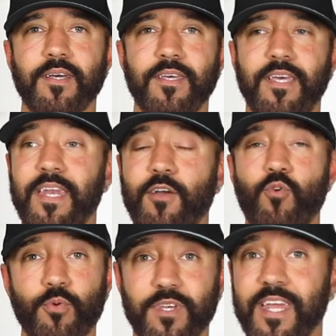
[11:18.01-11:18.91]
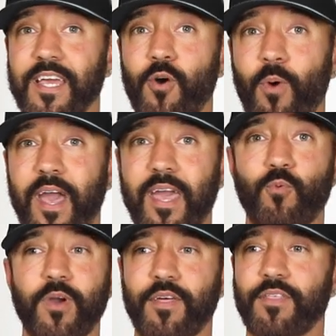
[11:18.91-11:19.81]
get, quote, getting away
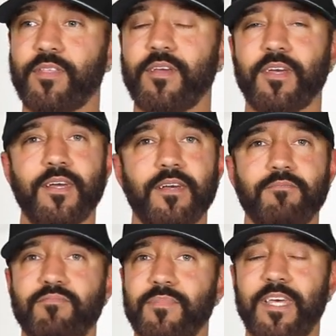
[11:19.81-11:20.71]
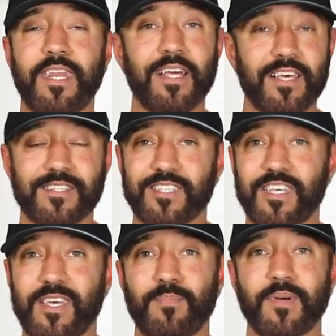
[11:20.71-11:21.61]
with getting less
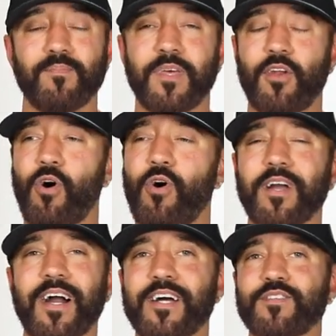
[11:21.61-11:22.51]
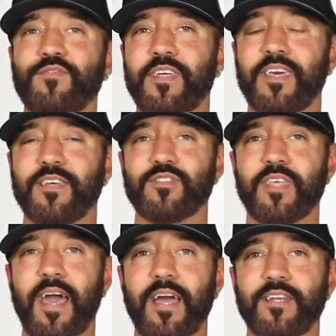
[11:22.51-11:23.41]
sleep and all kinds of things
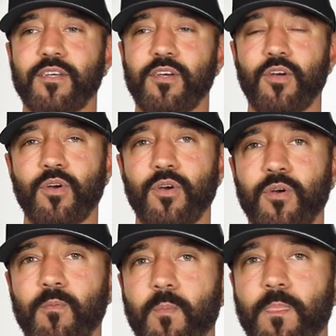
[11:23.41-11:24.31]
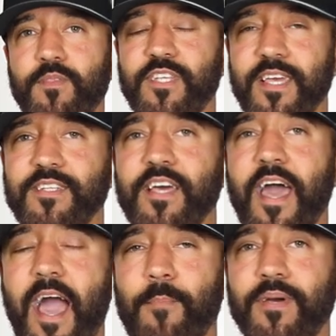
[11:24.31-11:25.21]
that tend to
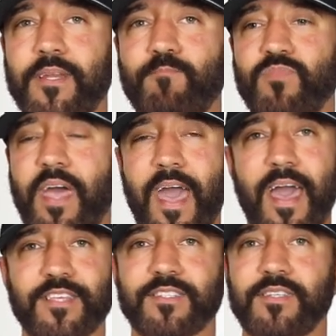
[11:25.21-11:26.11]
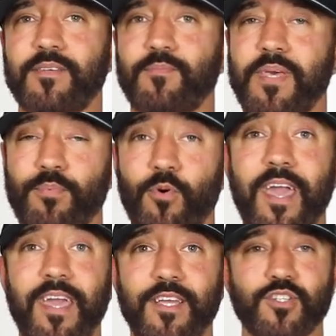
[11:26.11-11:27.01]
happen as people
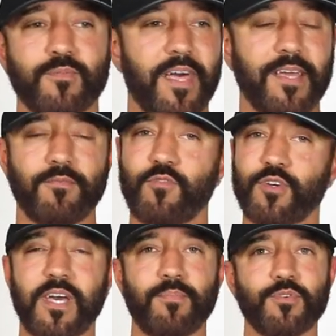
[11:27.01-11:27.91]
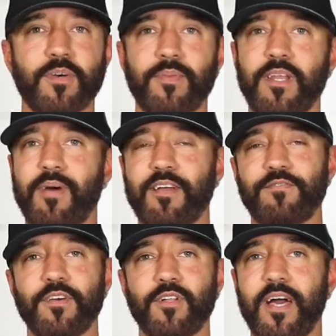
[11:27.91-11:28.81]
age. Like, for example, somebody might
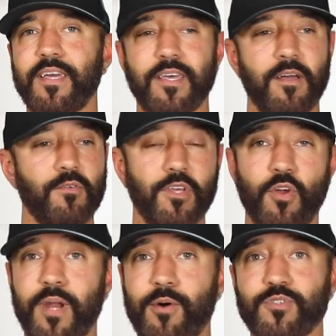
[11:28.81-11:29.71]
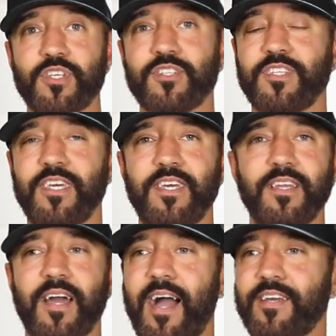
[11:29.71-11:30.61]
feel like, you know, when I was
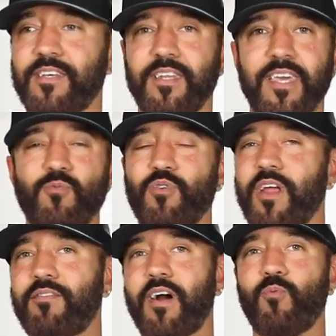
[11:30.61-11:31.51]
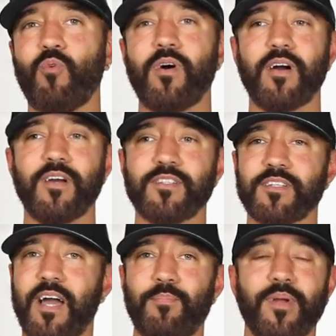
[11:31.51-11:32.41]
sixteen, I could eat whatever I want.
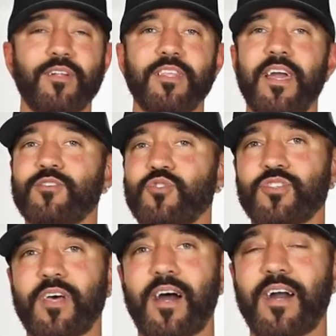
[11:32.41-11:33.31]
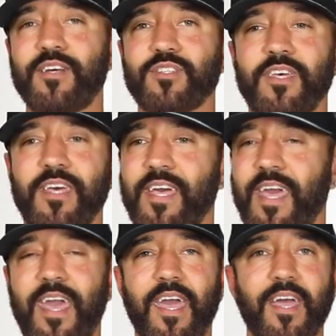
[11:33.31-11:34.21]
I barely exercised
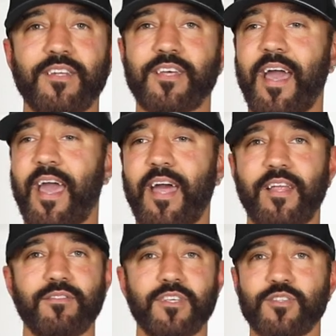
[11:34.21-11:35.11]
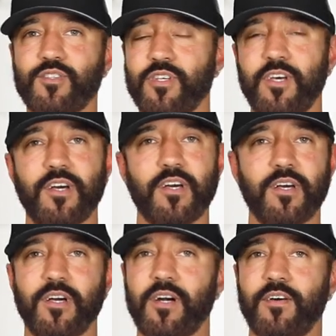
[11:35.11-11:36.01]
and I had this
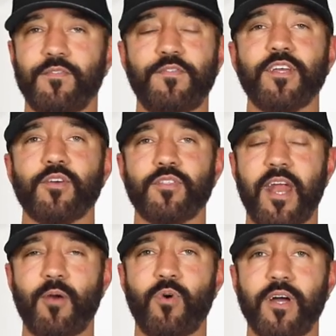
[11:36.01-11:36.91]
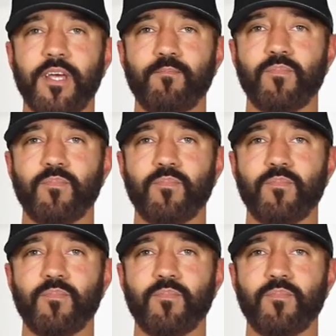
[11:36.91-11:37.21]
figure that I wanted.